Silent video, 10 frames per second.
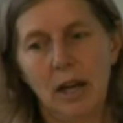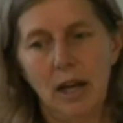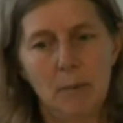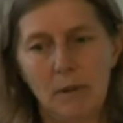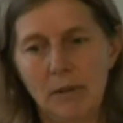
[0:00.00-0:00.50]

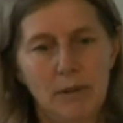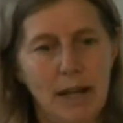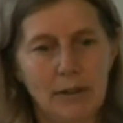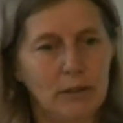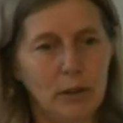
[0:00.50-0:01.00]
and the
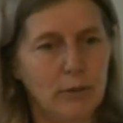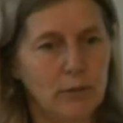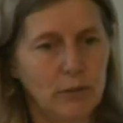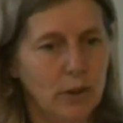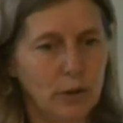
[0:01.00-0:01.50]
reality of
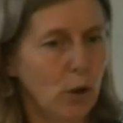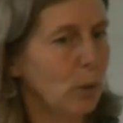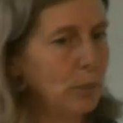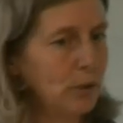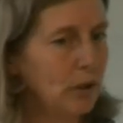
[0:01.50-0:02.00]
the
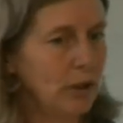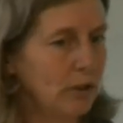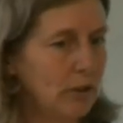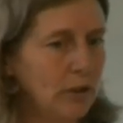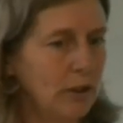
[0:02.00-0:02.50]
jobs
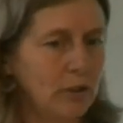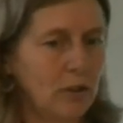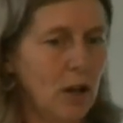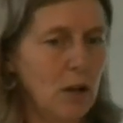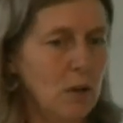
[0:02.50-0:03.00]
is
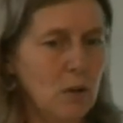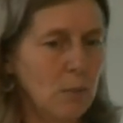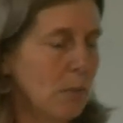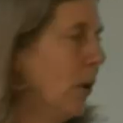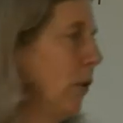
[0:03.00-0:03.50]
so
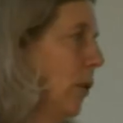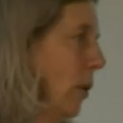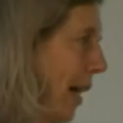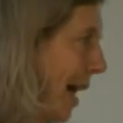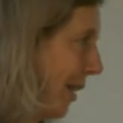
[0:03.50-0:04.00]

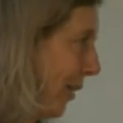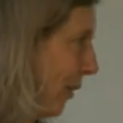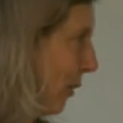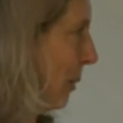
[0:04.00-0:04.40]
marginal. Alice has